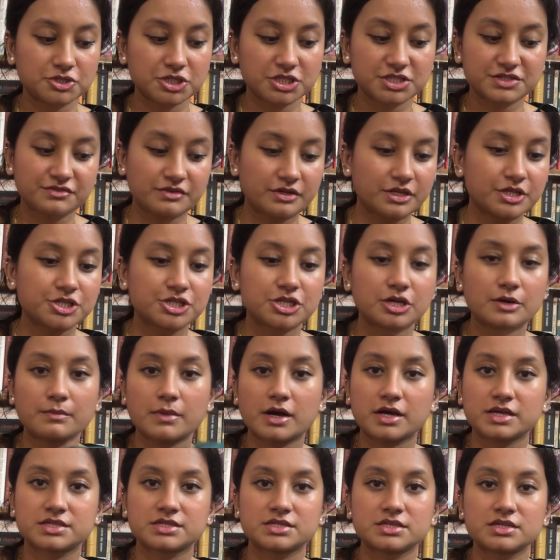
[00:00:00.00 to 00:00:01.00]
finished her
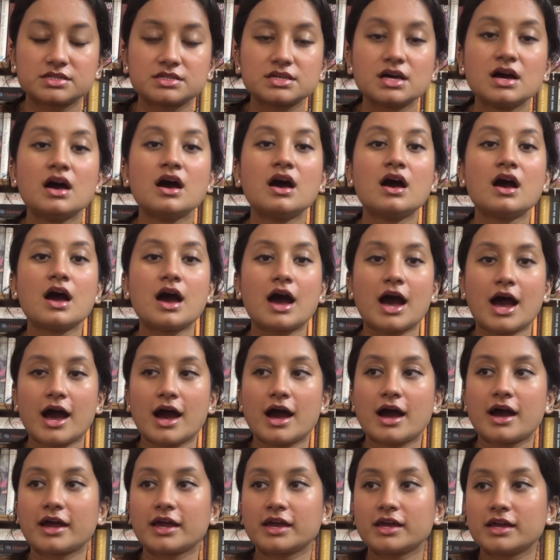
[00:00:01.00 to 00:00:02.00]
master's,
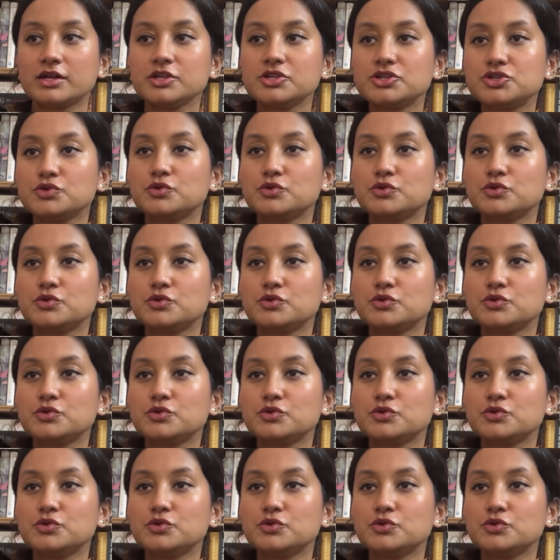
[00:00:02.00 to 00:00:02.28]
I